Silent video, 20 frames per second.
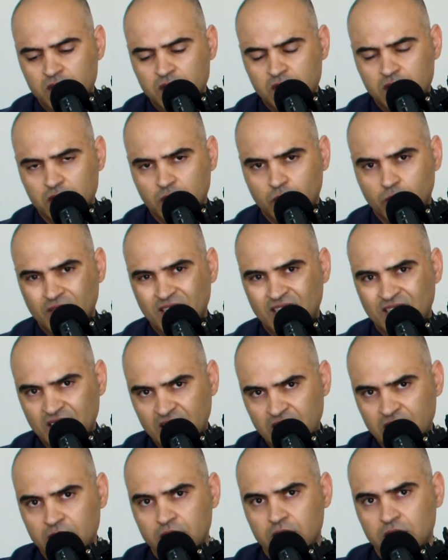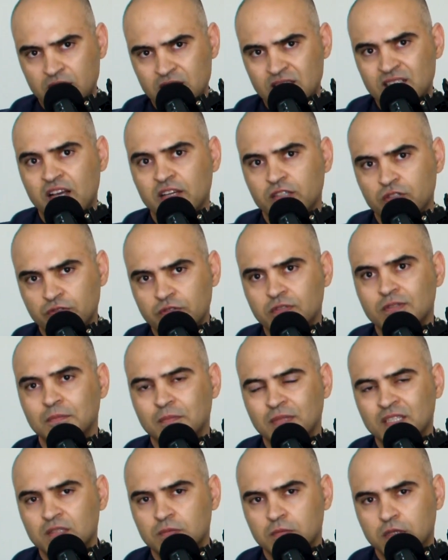So we need this kind of
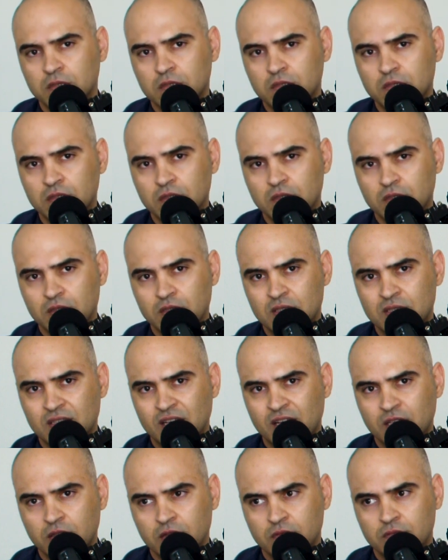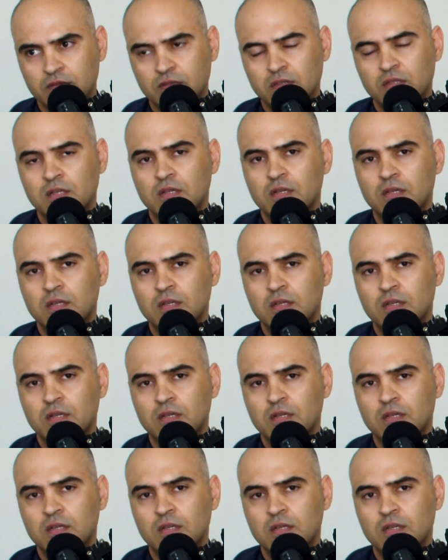commitment and this kind of